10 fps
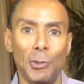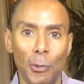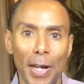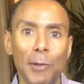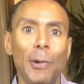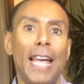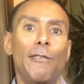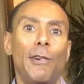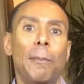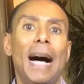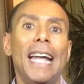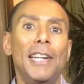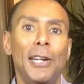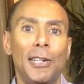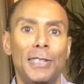one way of
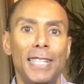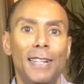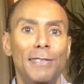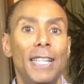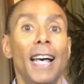reminding ourselves